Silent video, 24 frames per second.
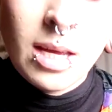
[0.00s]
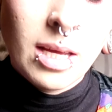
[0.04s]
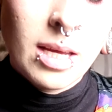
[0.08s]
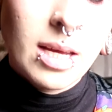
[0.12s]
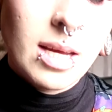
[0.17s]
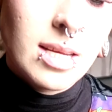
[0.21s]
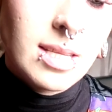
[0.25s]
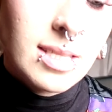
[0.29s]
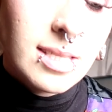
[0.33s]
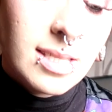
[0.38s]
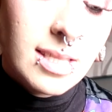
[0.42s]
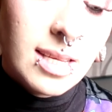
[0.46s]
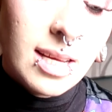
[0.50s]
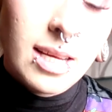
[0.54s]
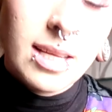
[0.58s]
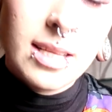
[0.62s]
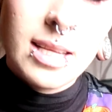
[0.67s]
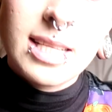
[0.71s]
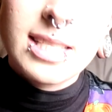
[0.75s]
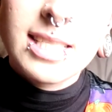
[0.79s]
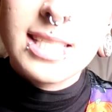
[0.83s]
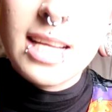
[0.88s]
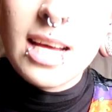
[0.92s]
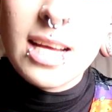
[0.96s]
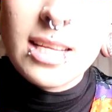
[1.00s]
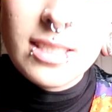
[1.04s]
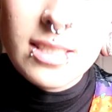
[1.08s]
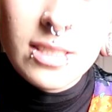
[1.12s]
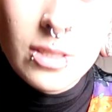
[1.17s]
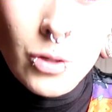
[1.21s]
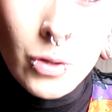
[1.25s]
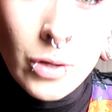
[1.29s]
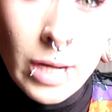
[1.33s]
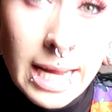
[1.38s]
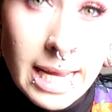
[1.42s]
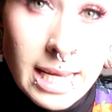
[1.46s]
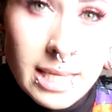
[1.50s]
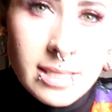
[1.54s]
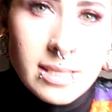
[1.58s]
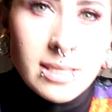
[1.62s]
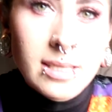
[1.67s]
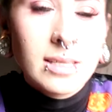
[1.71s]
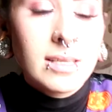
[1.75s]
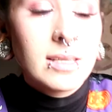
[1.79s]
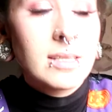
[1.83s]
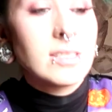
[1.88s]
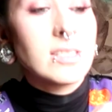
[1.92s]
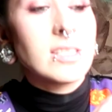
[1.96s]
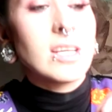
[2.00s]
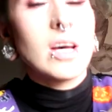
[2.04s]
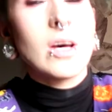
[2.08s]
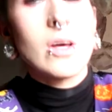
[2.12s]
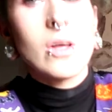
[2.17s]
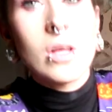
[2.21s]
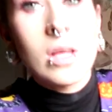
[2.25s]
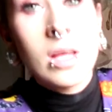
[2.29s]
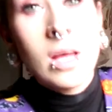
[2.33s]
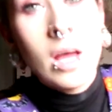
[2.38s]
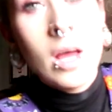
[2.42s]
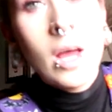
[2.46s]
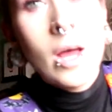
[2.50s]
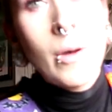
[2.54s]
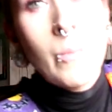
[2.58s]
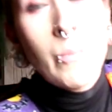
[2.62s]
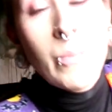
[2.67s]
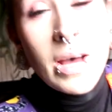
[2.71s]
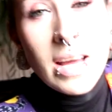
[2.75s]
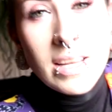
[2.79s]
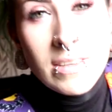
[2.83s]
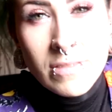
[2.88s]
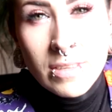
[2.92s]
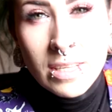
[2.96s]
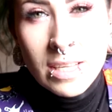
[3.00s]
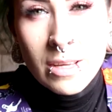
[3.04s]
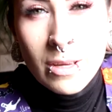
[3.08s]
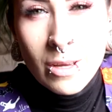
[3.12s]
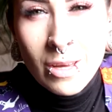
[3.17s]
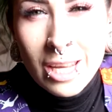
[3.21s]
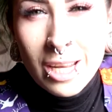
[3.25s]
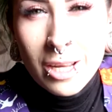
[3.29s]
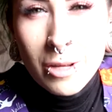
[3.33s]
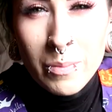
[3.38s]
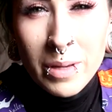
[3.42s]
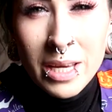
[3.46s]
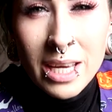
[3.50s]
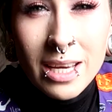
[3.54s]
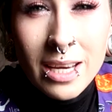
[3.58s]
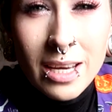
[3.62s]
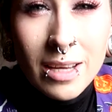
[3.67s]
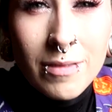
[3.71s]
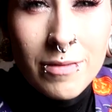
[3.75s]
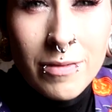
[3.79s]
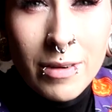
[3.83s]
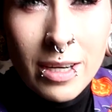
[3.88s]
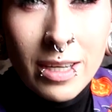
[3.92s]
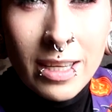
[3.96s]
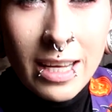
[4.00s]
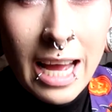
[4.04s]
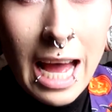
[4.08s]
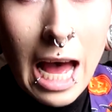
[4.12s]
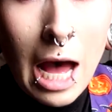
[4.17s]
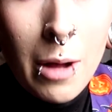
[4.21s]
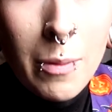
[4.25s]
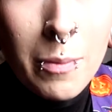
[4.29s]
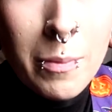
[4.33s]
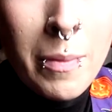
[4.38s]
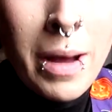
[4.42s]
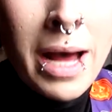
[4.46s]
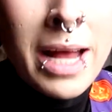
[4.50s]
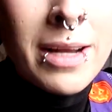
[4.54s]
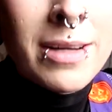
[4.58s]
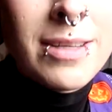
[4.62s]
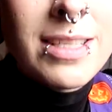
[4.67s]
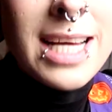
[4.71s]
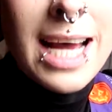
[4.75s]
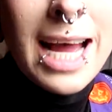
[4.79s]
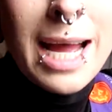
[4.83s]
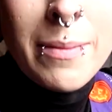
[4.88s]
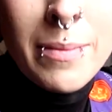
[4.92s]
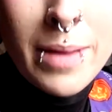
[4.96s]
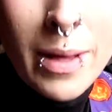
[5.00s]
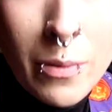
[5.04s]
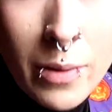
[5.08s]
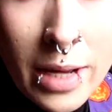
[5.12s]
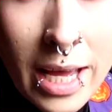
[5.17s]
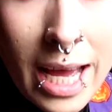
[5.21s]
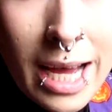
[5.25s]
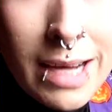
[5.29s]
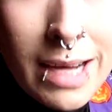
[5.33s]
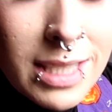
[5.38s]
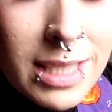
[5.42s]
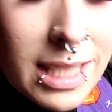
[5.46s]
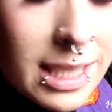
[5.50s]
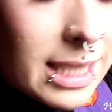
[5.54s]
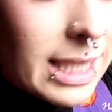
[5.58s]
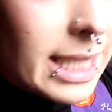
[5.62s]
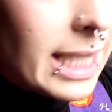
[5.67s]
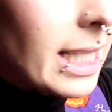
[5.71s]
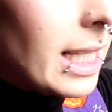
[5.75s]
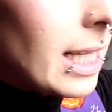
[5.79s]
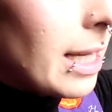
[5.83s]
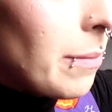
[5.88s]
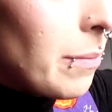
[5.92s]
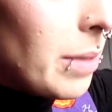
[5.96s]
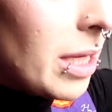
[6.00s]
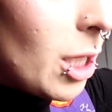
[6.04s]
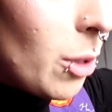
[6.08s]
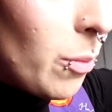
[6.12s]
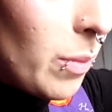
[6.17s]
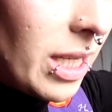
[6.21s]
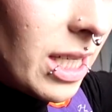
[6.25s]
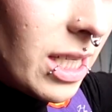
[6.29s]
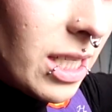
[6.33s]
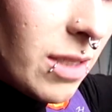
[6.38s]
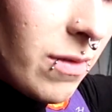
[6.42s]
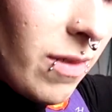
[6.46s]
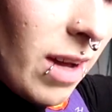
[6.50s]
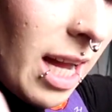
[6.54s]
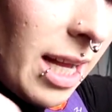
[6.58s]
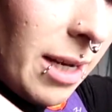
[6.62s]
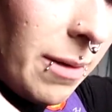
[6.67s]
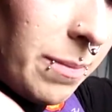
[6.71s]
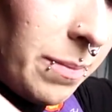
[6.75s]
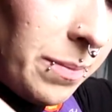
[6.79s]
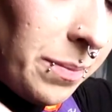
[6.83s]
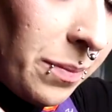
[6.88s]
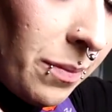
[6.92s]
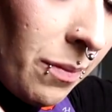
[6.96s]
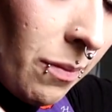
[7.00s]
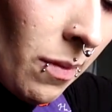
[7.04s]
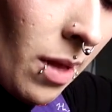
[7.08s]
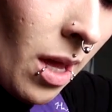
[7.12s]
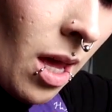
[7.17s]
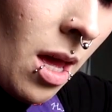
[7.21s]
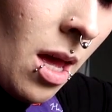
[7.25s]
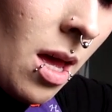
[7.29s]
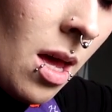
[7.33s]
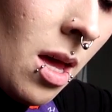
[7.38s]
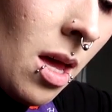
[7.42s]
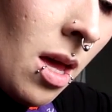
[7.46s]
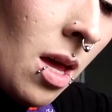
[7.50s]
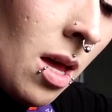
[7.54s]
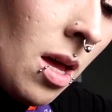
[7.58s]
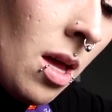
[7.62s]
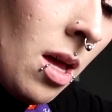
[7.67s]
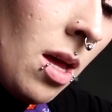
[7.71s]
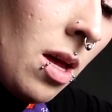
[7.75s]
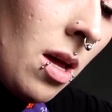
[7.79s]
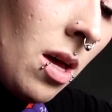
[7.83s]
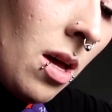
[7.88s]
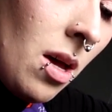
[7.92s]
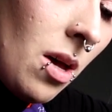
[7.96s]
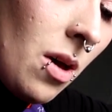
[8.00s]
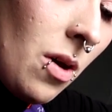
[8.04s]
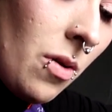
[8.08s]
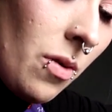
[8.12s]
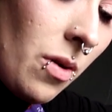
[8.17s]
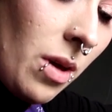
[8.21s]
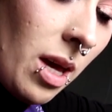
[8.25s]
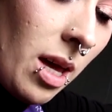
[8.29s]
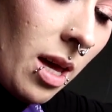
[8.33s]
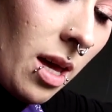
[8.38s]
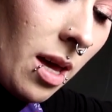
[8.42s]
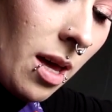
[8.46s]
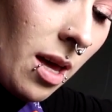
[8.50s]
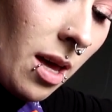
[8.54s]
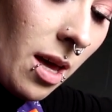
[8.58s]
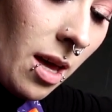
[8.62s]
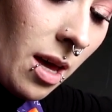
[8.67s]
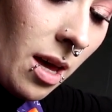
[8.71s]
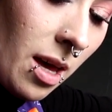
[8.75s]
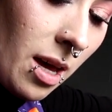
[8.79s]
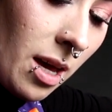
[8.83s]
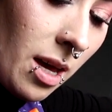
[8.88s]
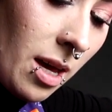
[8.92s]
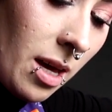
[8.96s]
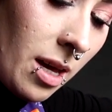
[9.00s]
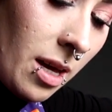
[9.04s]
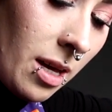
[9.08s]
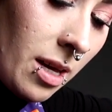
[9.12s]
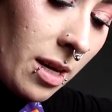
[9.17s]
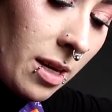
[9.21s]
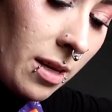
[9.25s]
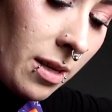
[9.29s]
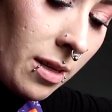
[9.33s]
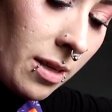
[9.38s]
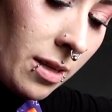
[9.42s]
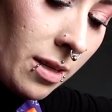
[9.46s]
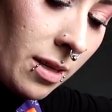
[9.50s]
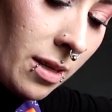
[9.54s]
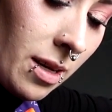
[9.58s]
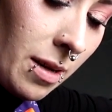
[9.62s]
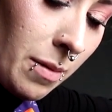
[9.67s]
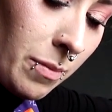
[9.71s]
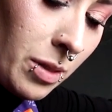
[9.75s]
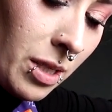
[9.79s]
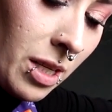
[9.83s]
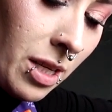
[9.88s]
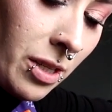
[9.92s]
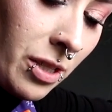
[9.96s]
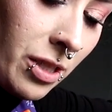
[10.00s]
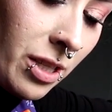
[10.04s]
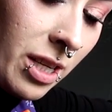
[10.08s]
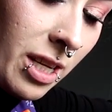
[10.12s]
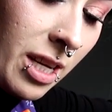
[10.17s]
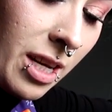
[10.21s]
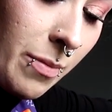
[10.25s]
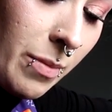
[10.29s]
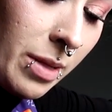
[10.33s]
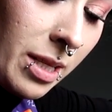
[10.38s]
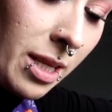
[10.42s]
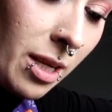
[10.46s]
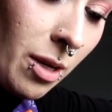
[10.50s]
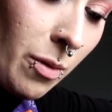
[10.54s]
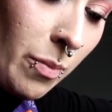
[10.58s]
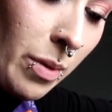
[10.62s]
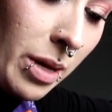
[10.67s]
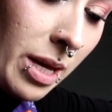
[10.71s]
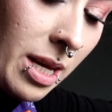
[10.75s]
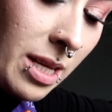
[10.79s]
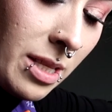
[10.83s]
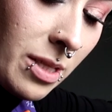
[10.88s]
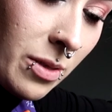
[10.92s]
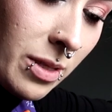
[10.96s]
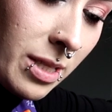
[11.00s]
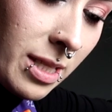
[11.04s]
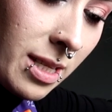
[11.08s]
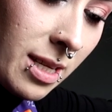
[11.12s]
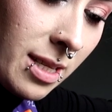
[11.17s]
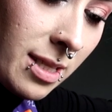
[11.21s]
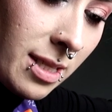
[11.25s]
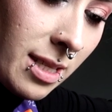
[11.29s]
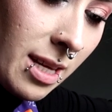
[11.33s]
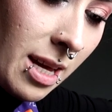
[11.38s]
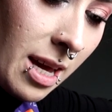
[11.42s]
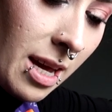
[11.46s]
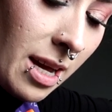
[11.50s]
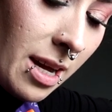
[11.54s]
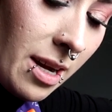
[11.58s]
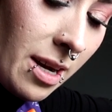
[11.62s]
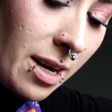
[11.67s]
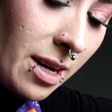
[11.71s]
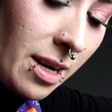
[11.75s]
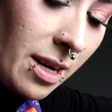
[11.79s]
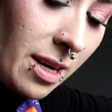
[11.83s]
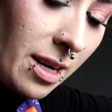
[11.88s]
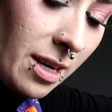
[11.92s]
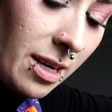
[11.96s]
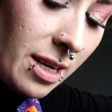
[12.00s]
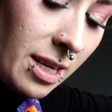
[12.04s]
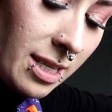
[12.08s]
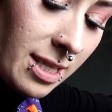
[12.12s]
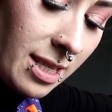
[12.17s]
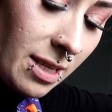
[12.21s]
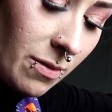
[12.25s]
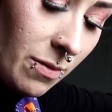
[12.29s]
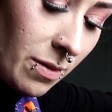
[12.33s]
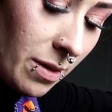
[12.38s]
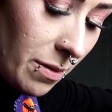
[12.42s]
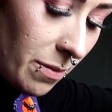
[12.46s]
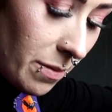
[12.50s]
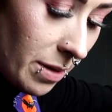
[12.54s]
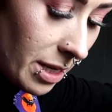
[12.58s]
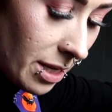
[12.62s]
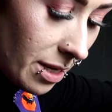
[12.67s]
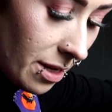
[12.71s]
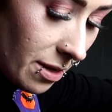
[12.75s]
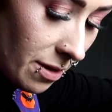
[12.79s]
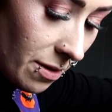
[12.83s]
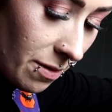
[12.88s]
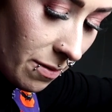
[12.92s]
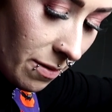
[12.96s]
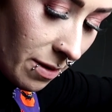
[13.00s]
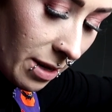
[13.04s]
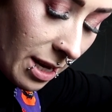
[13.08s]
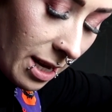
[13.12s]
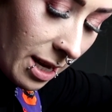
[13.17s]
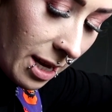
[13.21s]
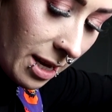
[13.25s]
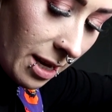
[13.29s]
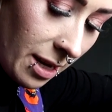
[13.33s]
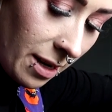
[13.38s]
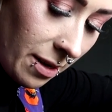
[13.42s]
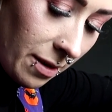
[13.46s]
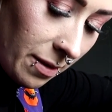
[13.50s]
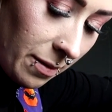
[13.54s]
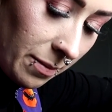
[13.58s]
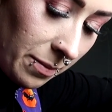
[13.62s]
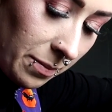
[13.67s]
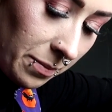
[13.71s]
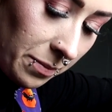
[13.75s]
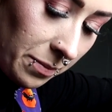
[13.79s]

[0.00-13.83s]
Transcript: because uh, that's not great. So, but it'll be good for like how amount of time that we to clean him. He'll be just fine. Okay, I'm touching him a little bit so he's not scared. He's like, what are we doing?